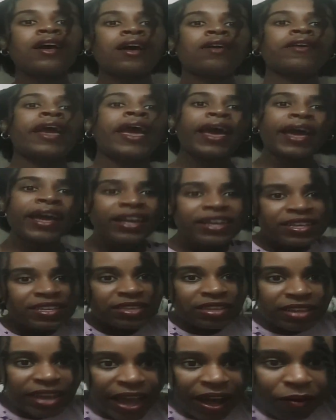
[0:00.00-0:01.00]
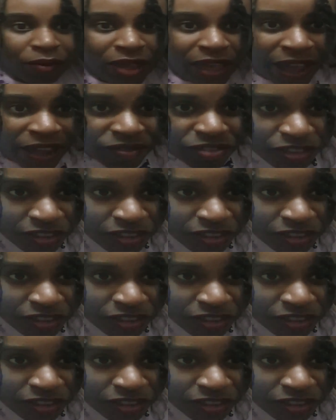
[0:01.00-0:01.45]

Okay, so now we have